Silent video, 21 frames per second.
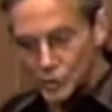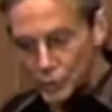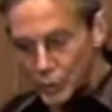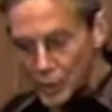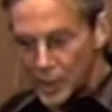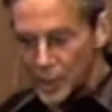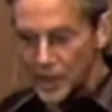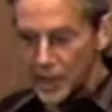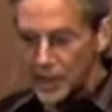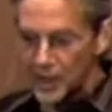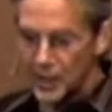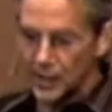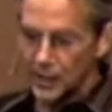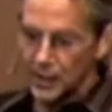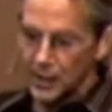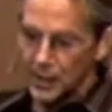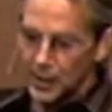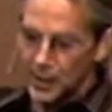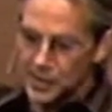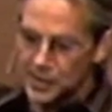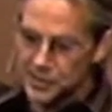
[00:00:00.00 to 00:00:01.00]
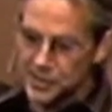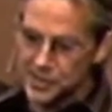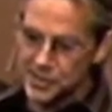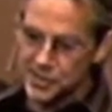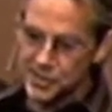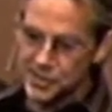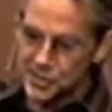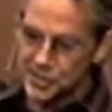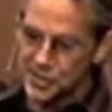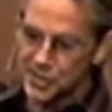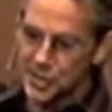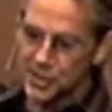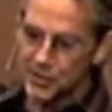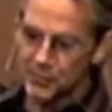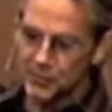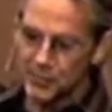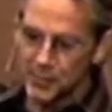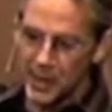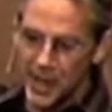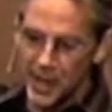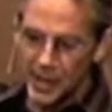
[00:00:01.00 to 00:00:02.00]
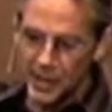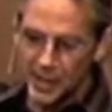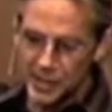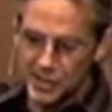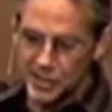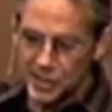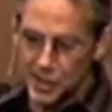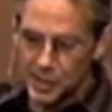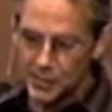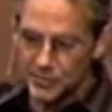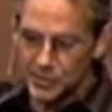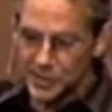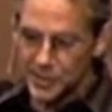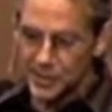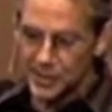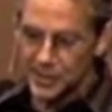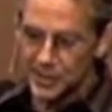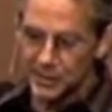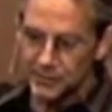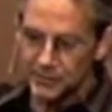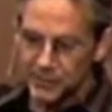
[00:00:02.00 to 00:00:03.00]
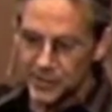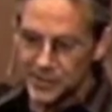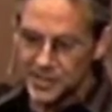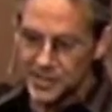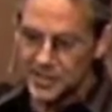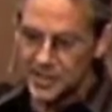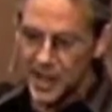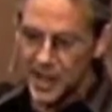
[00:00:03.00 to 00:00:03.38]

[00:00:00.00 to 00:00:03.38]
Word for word: 28, he says, The Son of Man has come to give his